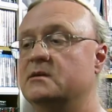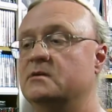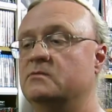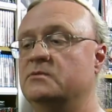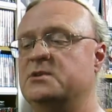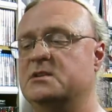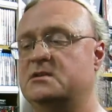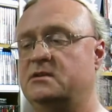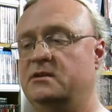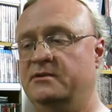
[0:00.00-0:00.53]

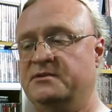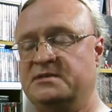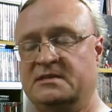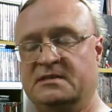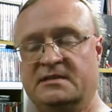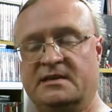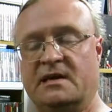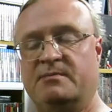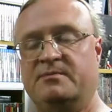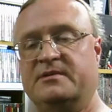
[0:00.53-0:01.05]
which is closer than
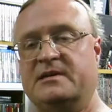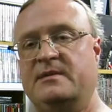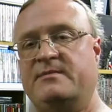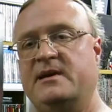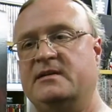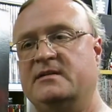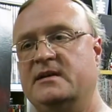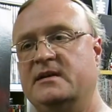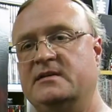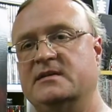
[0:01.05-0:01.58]
the album came
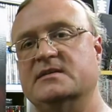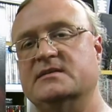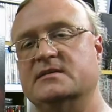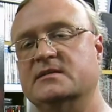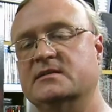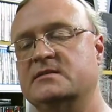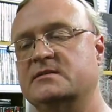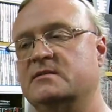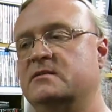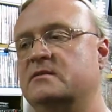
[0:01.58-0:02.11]
out in
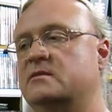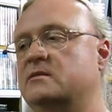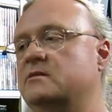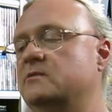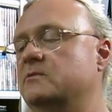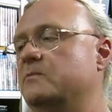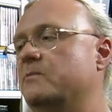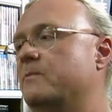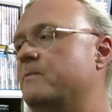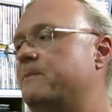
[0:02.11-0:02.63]
86, so there you go.
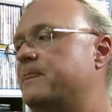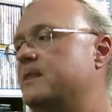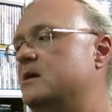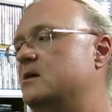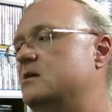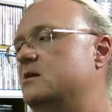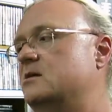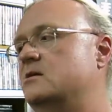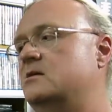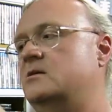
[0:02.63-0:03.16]

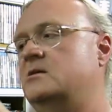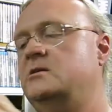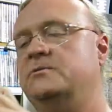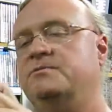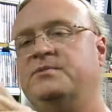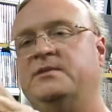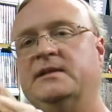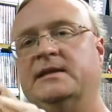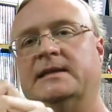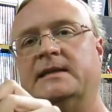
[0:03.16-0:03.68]

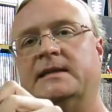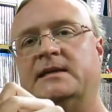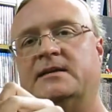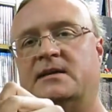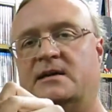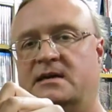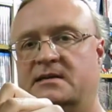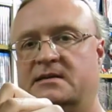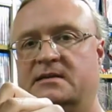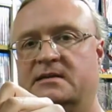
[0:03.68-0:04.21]
Completely and
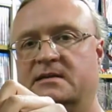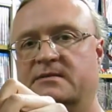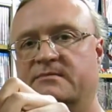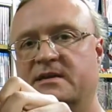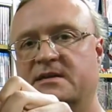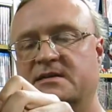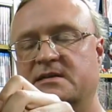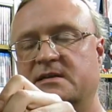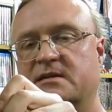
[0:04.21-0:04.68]
utterly minty